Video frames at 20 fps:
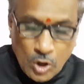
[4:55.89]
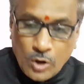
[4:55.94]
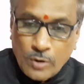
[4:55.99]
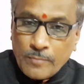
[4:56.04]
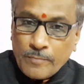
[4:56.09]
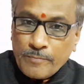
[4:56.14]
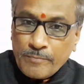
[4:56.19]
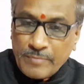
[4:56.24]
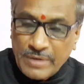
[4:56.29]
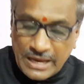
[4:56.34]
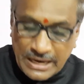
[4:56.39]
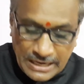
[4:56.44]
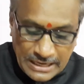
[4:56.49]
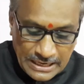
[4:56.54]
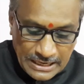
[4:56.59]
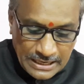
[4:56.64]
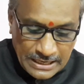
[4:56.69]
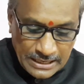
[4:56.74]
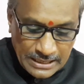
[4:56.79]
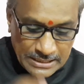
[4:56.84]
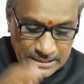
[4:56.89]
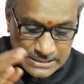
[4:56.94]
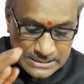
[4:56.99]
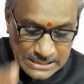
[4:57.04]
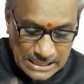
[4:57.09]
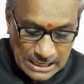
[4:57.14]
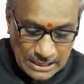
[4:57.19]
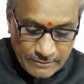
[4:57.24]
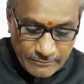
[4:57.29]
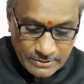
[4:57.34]
many
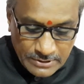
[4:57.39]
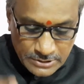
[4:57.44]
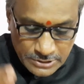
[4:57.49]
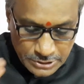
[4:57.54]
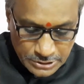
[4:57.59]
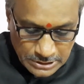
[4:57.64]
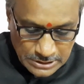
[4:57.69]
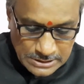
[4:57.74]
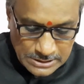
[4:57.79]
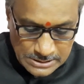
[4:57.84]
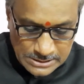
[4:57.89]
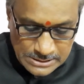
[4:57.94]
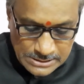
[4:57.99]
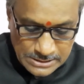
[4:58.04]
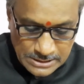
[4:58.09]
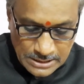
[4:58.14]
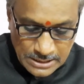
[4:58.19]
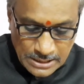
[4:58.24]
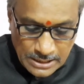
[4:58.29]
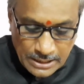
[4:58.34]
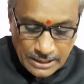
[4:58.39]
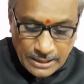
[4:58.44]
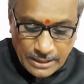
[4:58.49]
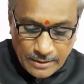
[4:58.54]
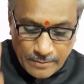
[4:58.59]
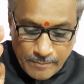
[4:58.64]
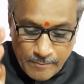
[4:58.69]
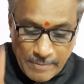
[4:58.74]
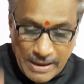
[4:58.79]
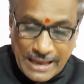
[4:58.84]
diversions in the
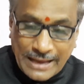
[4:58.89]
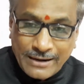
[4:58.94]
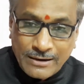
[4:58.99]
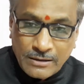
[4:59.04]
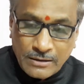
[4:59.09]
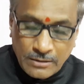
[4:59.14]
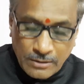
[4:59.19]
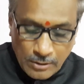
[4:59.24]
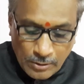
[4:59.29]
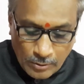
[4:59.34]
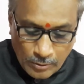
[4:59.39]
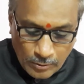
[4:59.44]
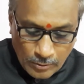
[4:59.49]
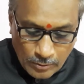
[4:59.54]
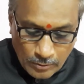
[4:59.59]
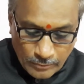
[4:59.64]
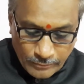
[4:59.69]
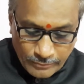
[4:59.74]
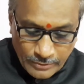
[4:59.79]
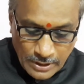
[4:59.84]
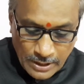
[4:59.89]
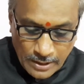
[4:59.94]
manner of